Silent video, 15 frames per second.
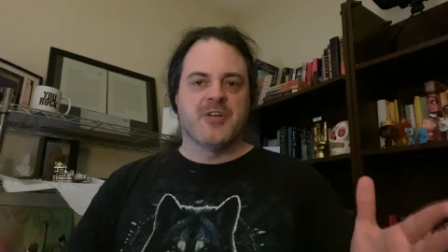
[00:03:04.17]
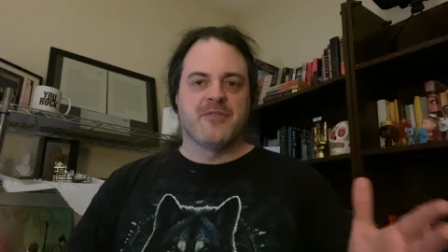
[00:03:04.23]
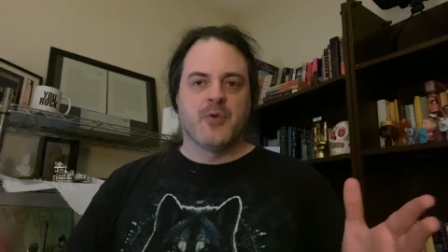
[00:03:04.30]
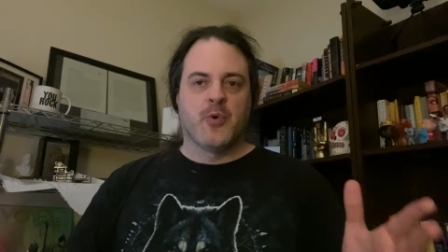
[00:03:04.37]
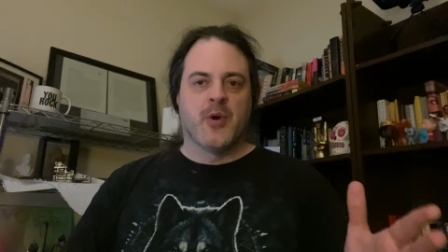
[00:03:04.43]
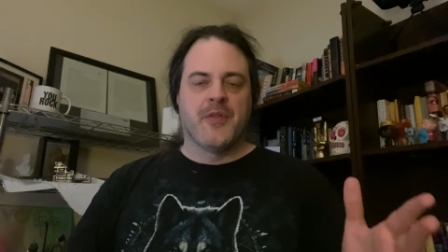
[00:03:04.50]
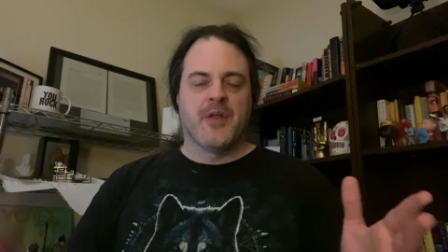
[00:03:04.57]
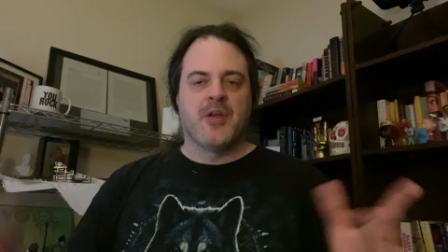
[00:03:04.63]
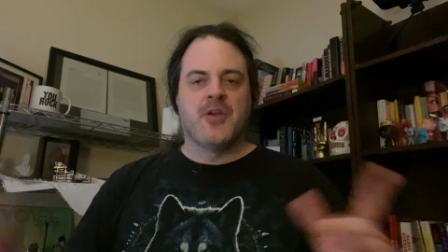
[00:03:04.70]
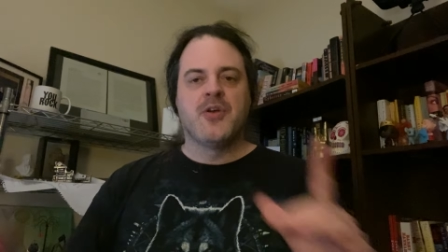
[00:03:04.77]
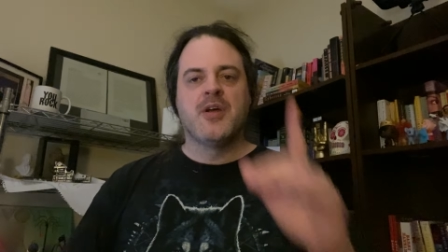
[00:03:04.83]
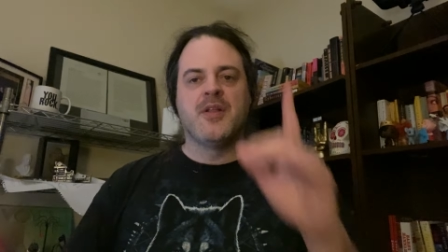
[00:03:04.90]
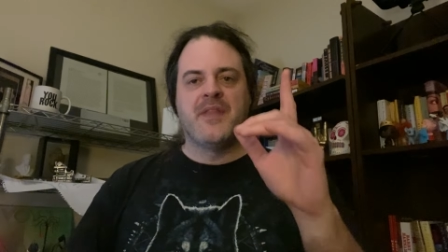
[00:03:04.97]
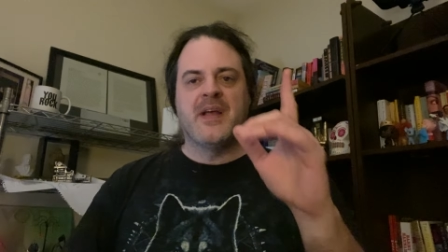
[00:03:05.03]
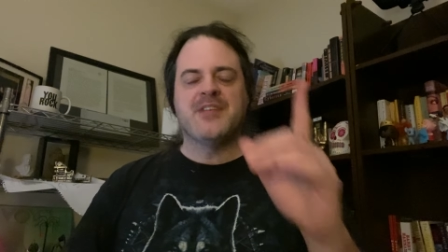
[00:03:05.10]
everywhere they
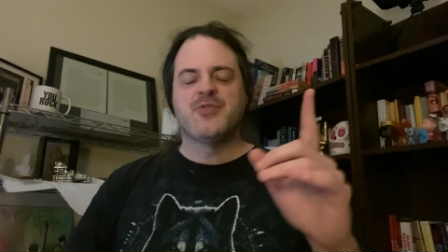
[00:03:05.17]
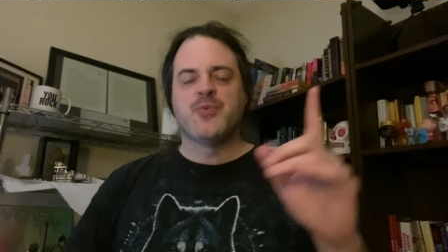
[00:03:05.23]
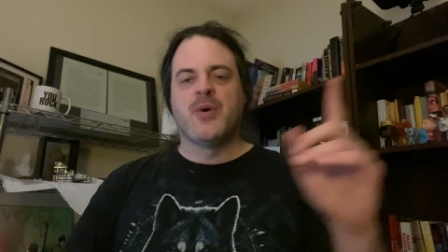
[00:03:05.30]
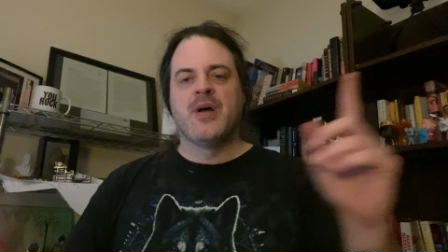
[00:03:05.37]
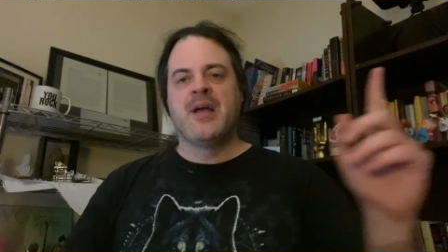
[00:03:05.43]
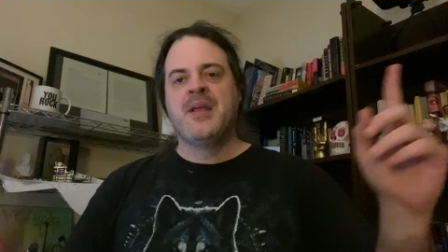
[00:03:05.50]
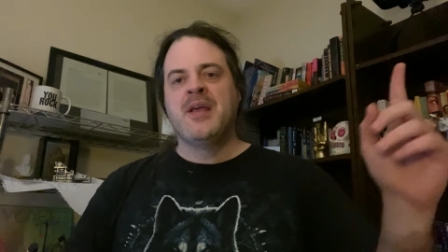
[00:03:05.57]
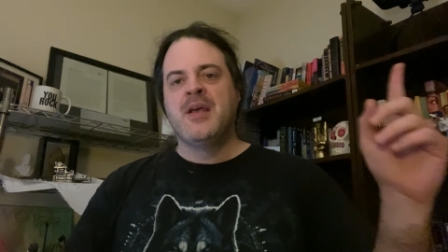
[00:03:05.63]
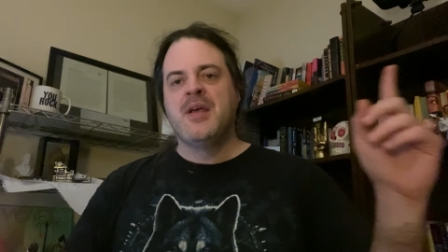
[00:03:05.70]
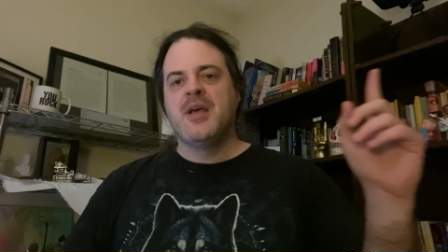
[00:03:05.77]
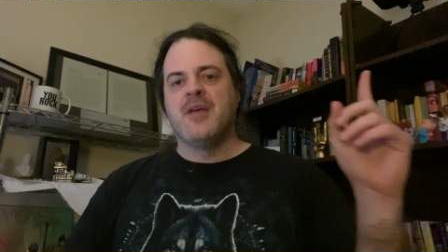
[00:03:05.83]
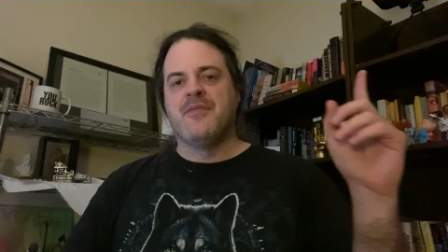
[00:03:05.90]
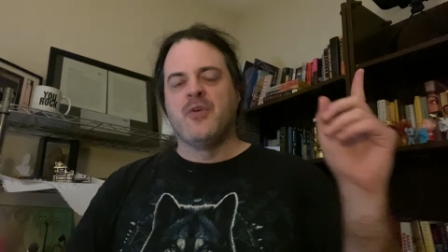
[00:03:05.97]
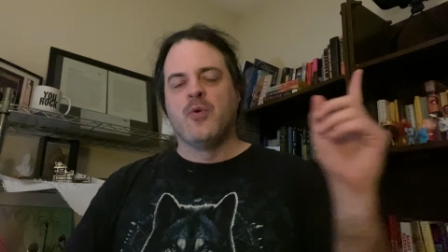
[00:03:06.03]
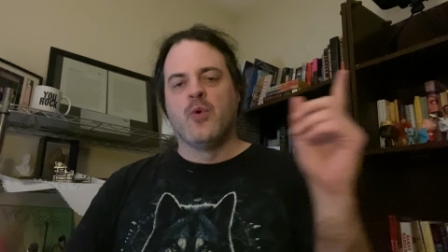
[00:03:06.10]
could. That's why
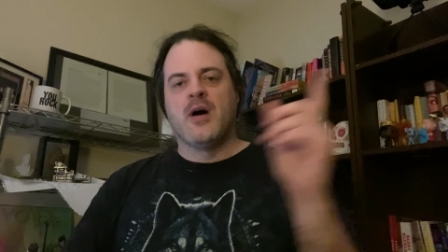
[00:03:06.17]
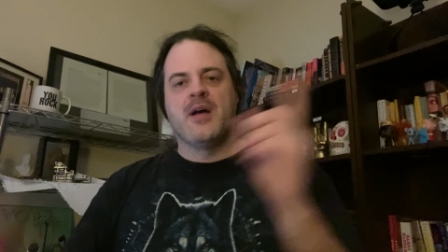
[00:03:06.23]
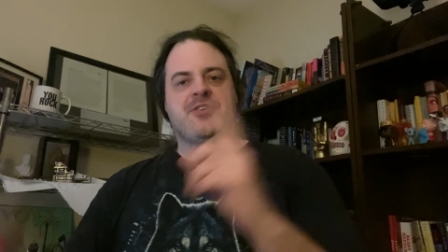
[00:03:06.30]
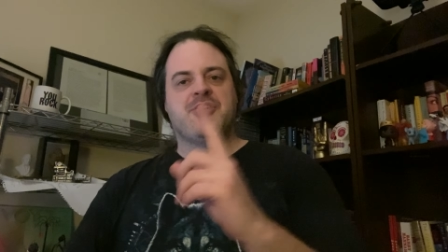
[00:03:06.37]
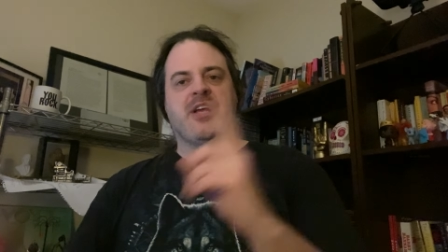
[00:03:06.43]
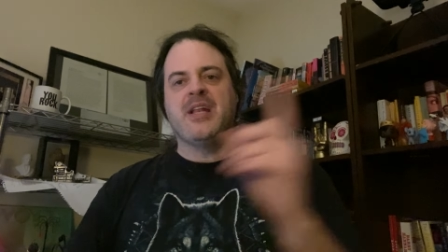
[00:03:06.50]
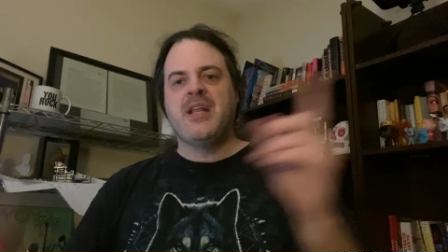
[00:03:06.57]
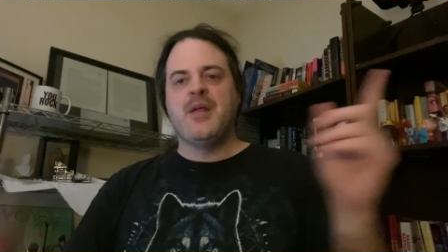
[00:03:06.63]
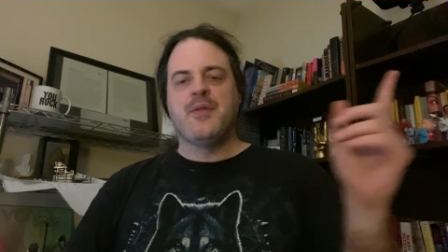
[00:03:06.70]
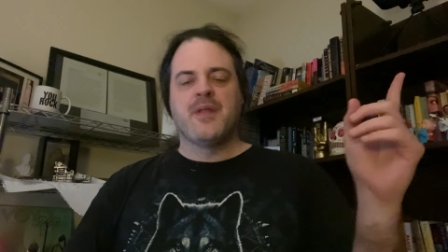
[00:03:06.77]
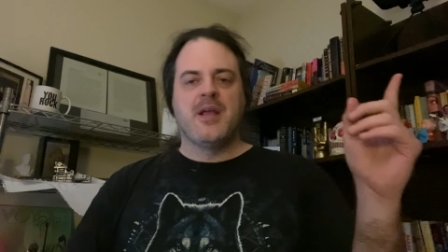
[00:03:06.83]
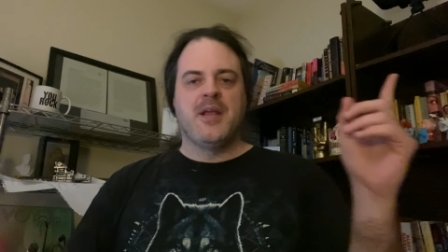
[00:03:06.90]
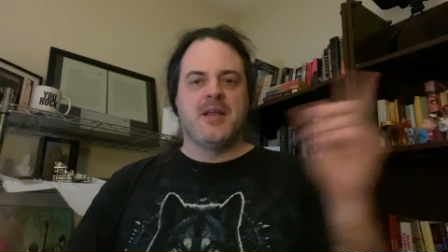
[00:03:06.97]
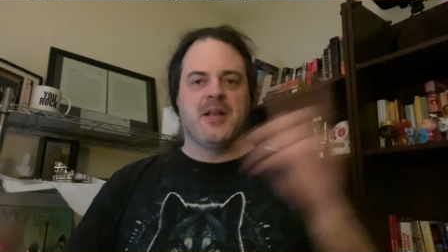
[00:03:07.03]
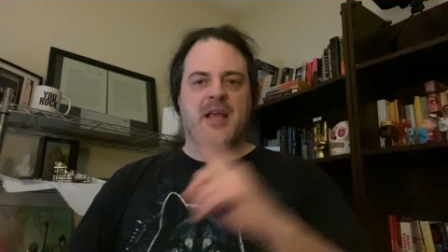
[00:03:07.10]
if you watch
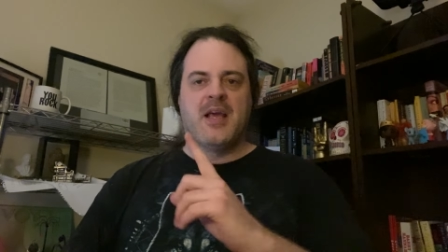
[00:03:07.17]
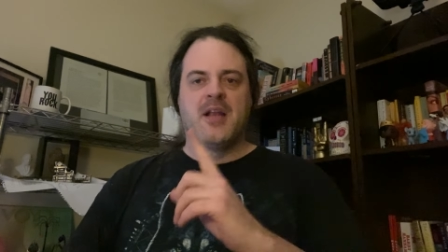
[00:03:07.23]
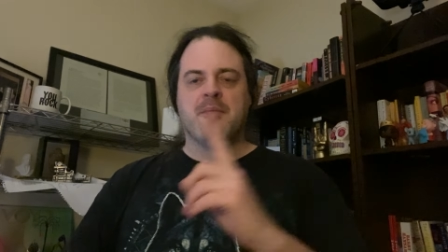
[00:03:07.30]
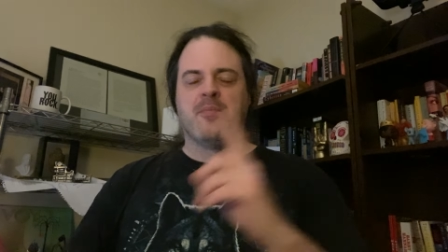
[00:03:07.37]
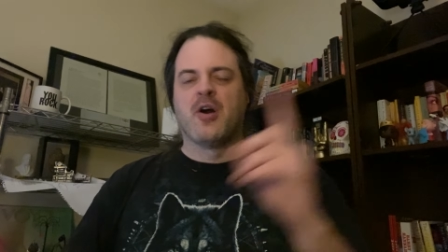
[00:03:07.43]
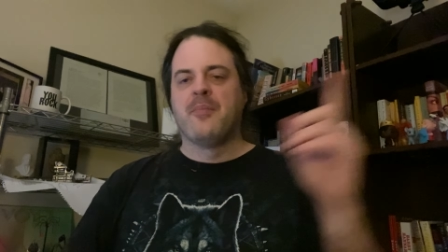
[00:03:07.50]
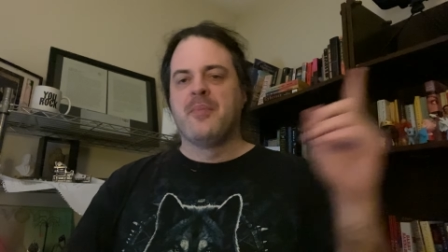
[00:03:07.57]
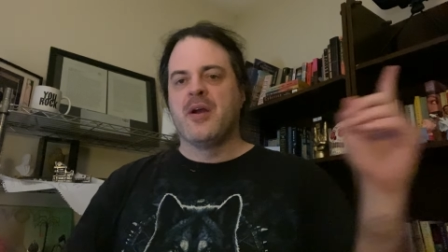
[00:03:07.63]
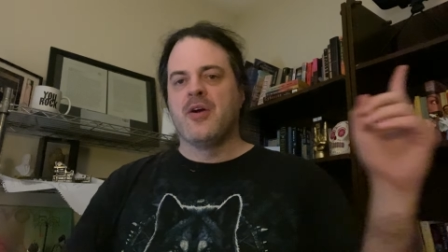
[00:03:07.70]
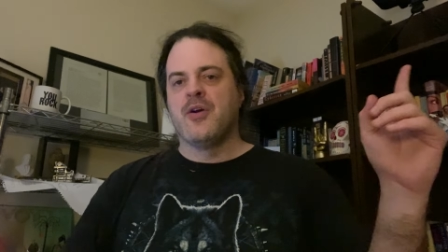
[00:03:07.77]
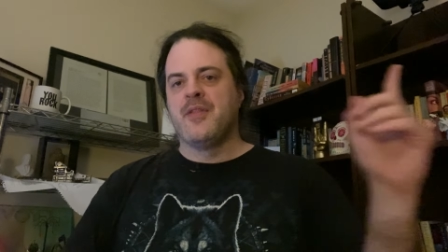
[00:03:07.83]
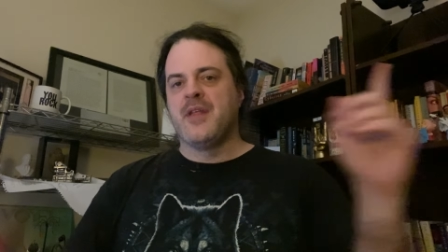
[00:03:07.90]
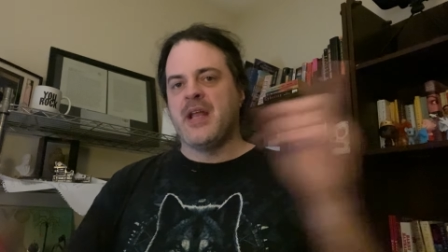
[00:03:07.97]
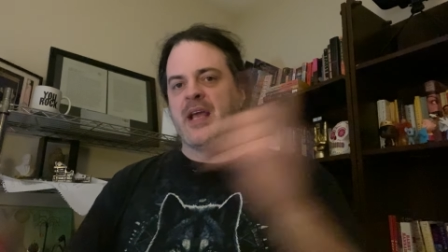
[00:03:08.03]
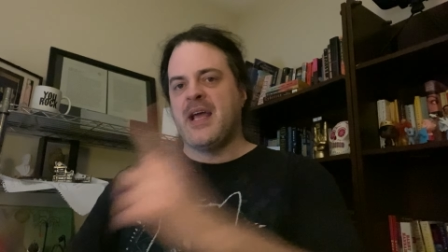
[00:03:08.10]
anything in
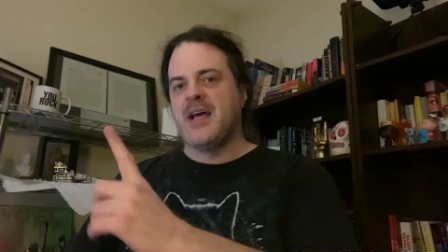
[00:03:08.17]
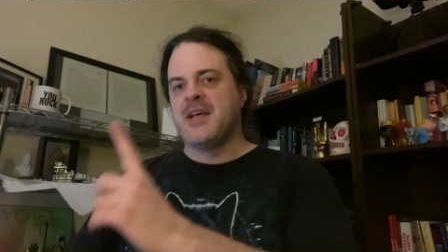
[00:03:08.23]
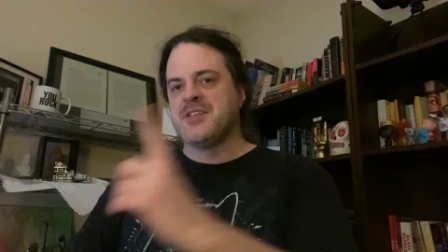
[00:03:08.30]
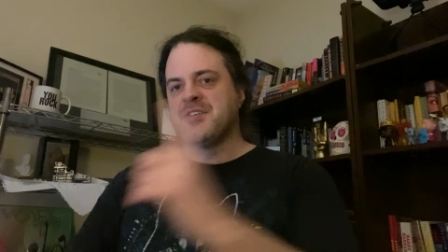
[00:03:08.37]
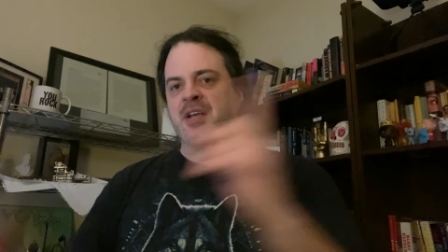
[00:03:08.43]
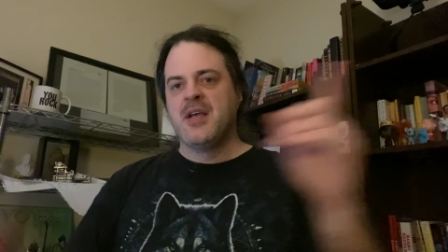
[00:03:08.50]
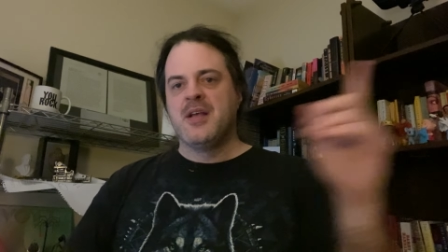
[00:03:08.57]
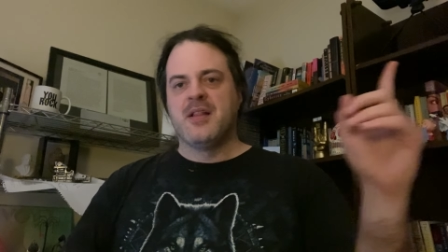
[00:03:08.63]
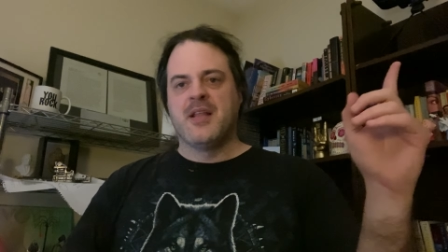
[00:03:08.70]
Hanna-Barbera that has